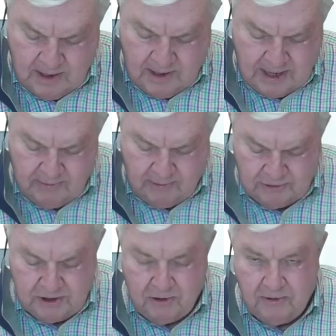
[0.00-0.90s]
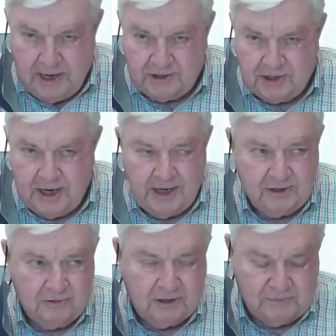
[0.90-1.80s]
There was no net
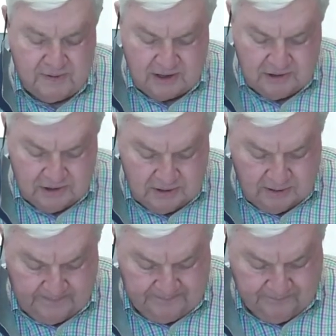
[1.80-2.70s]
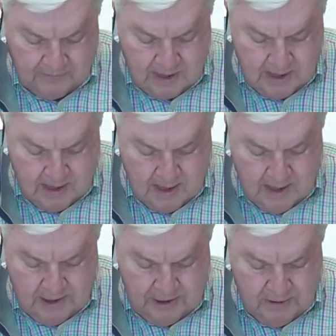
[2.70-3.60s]
change to expenses.
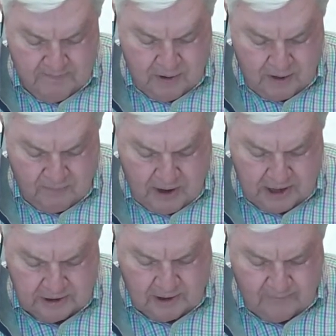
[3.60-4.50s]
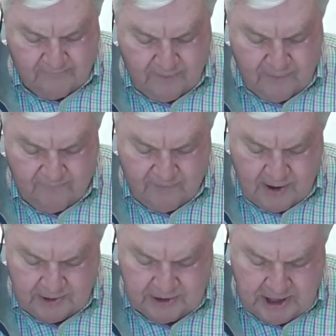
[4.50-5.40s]
Deer Park Branch, confirm the
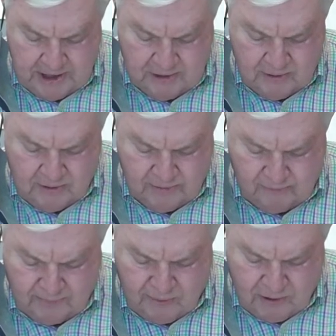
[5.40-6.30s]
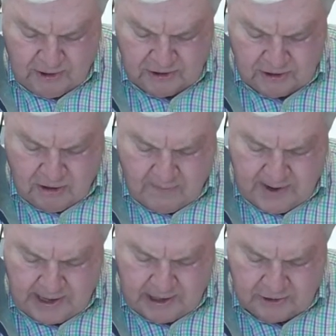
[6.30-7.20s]
following change orders for Perkins
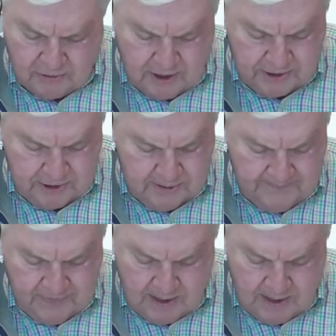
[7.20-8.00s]
Carmack Construction.